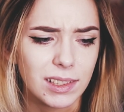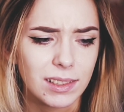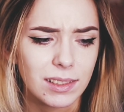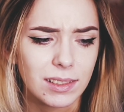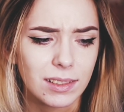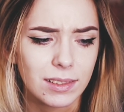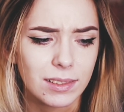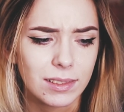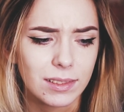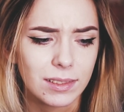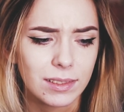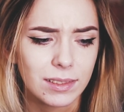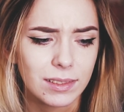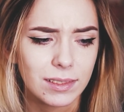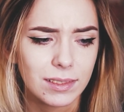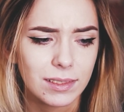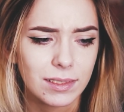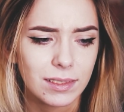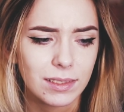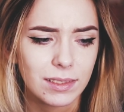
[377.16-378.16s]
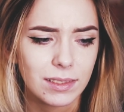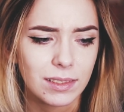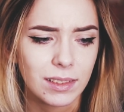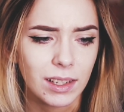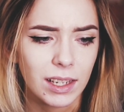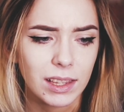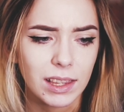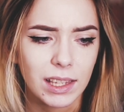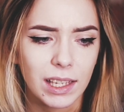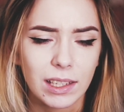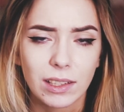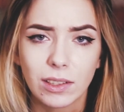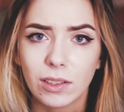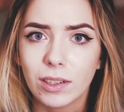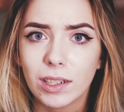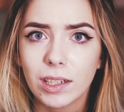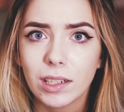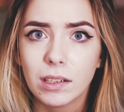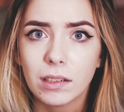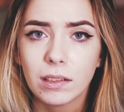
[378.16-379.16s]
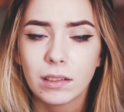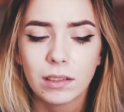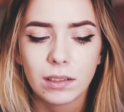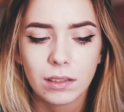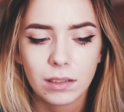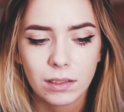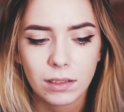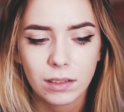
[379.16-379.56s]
It's not that good.